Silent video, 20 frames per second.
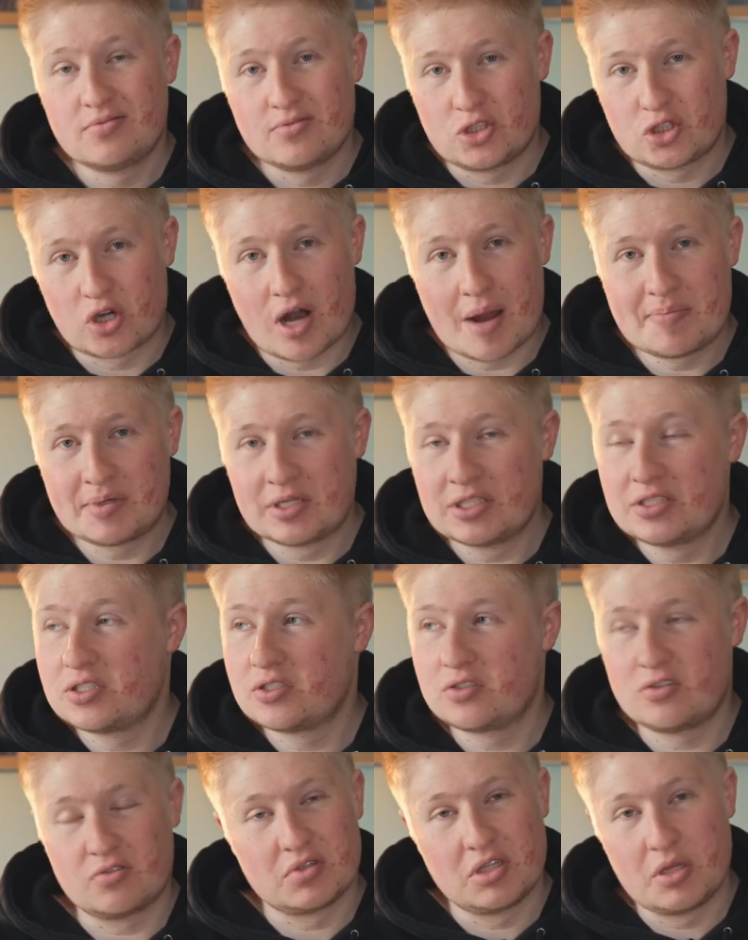
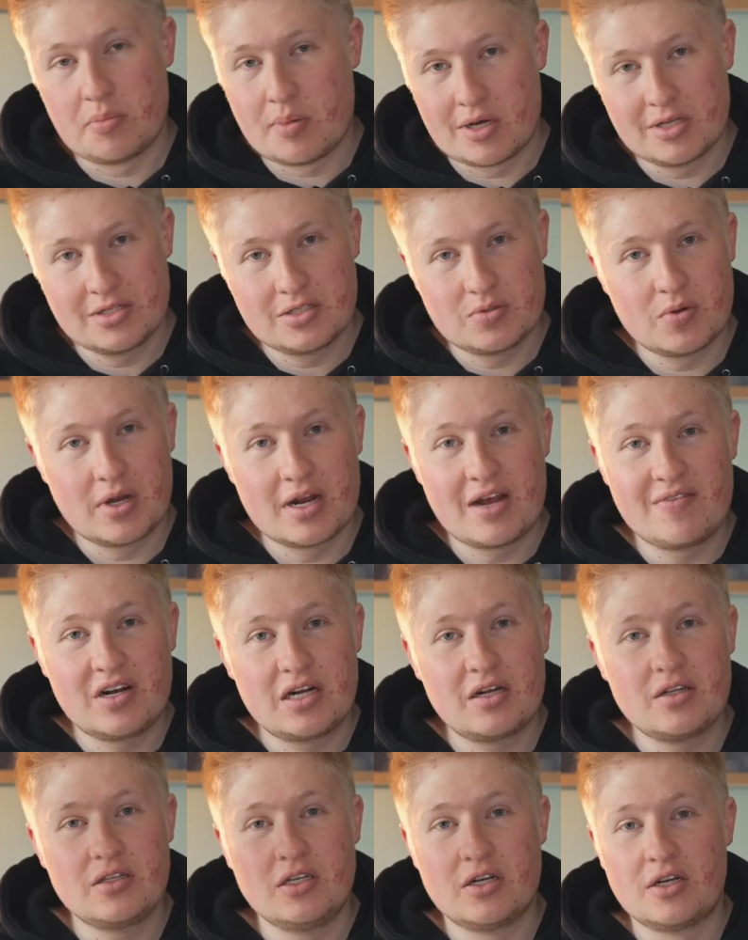Tripods, gorillapods,
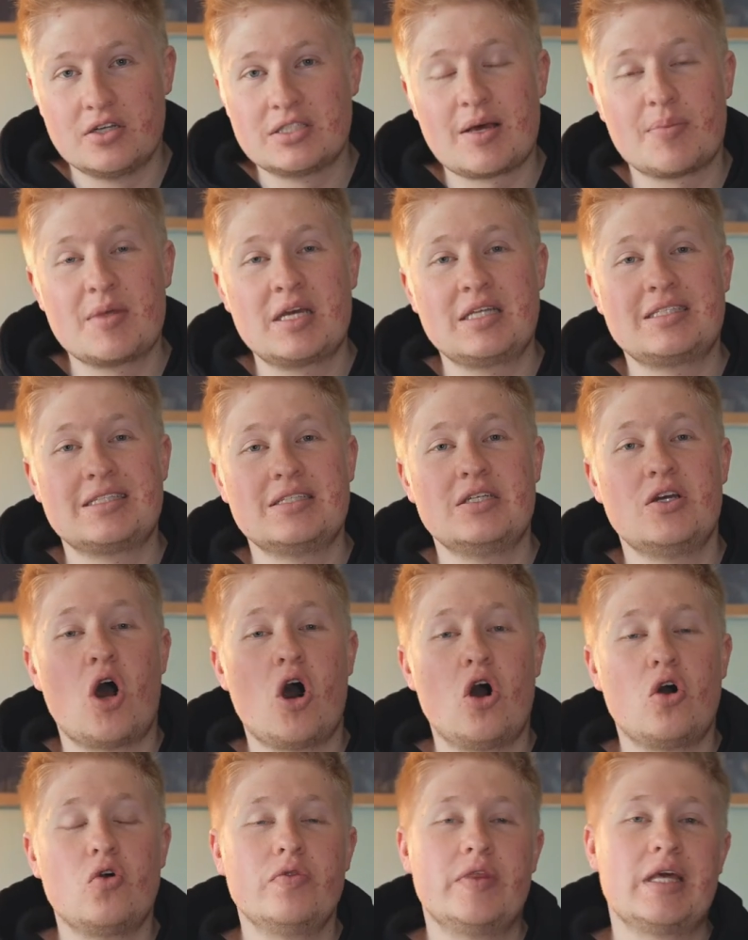whatever, you know, something to
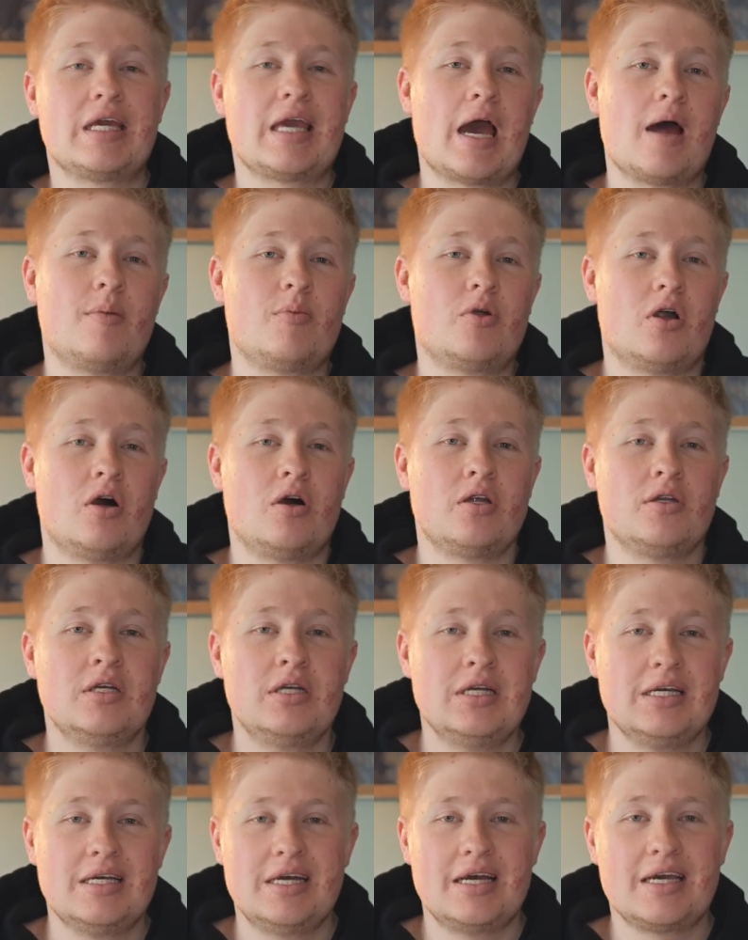hold the camera
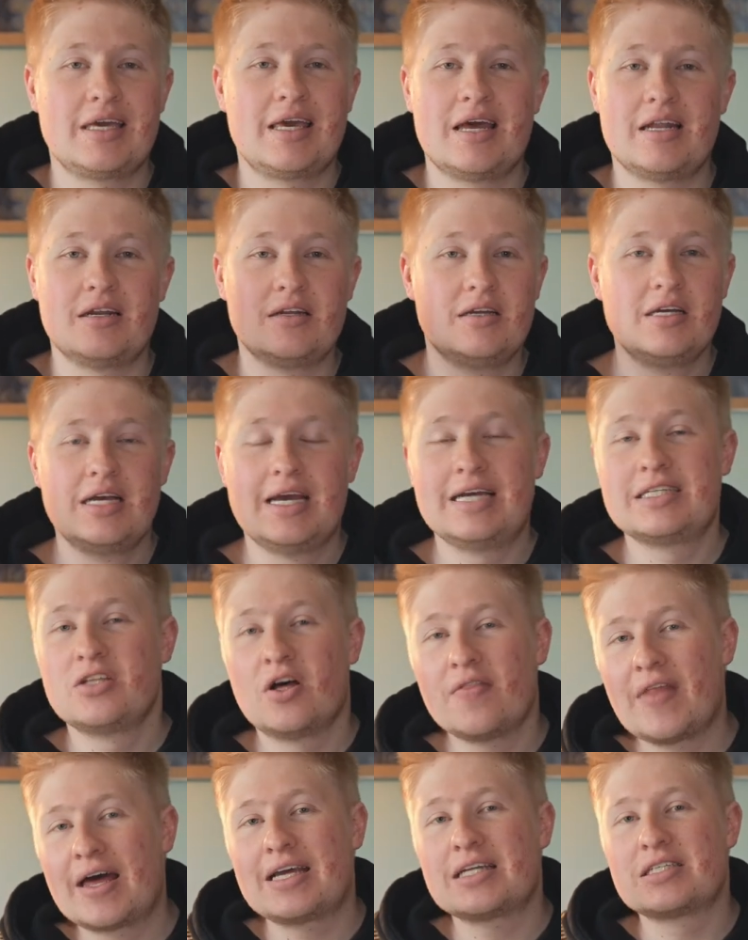on. Again, it's
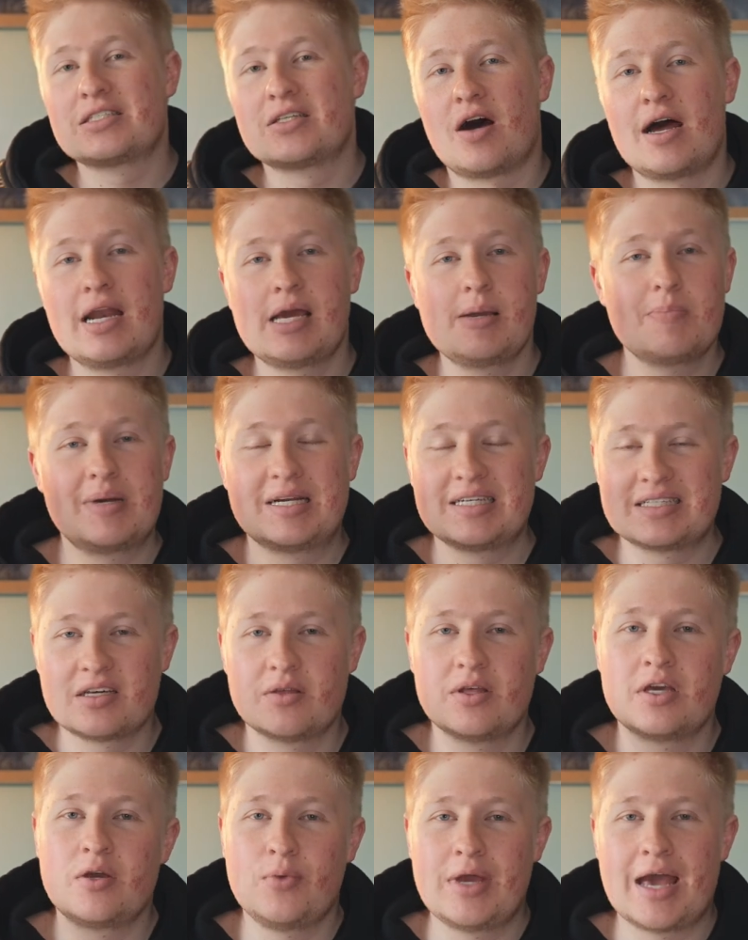not that exciting, but it's
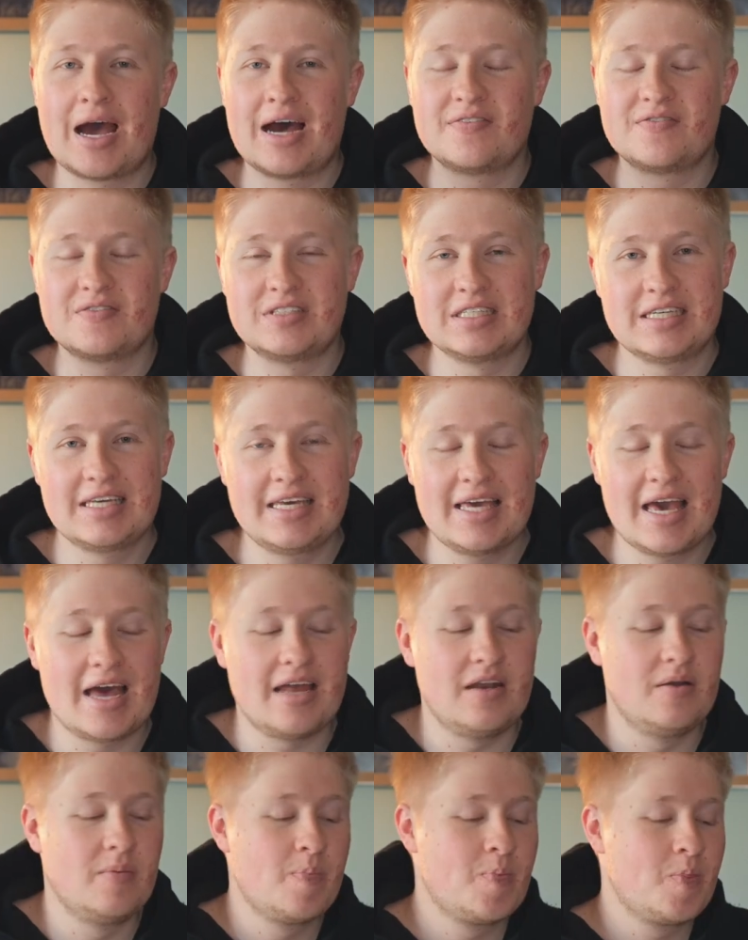something we have to
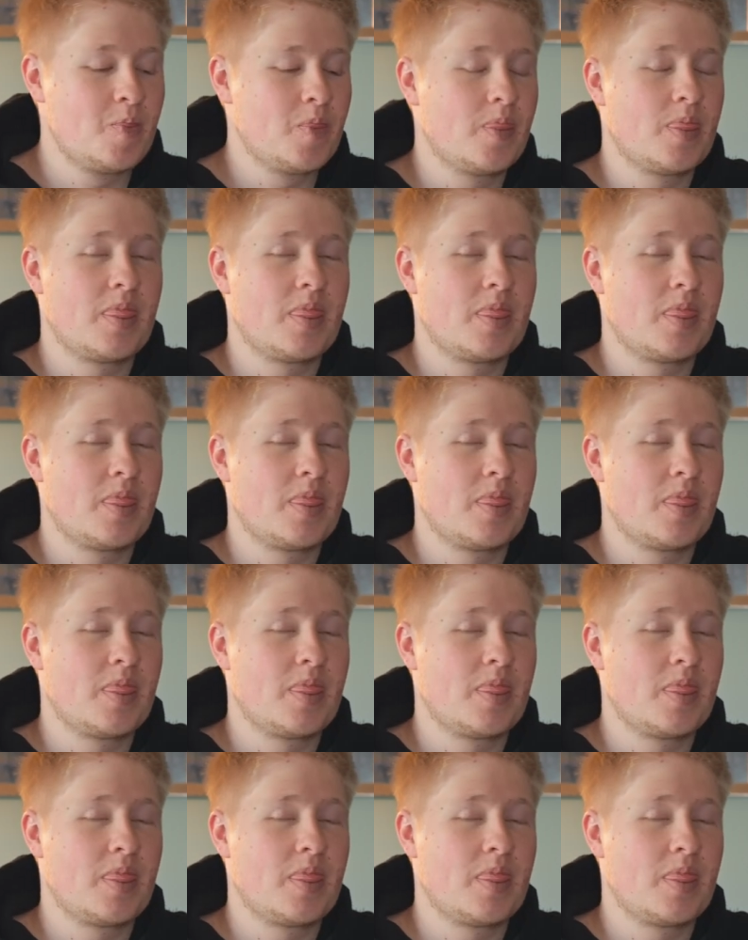get.